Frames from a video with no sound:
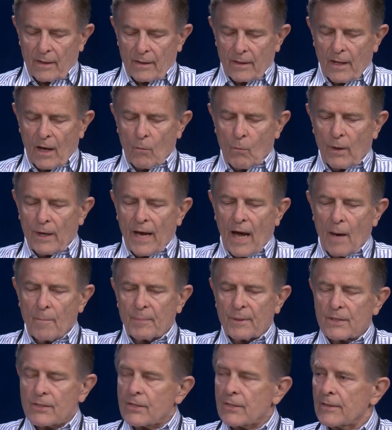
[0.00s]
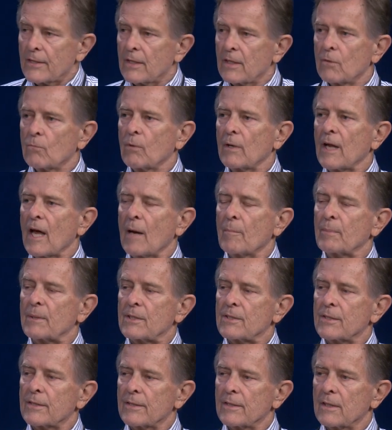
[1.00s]
Now, what happened to the what
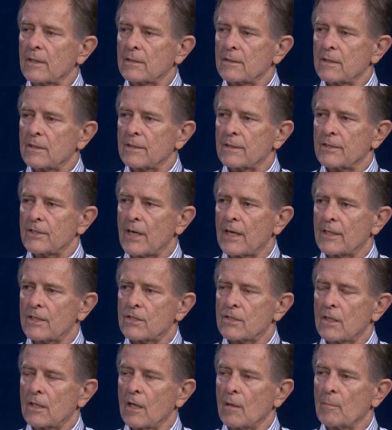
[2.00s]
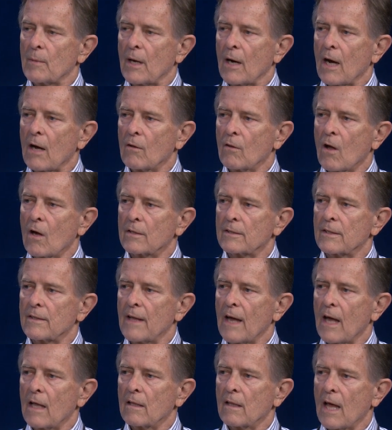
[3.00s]
happened to the the tennis club? There, how long did
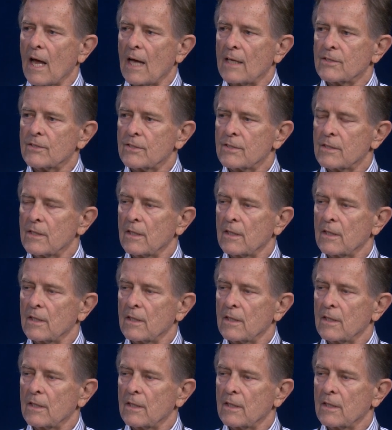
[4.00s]
that last?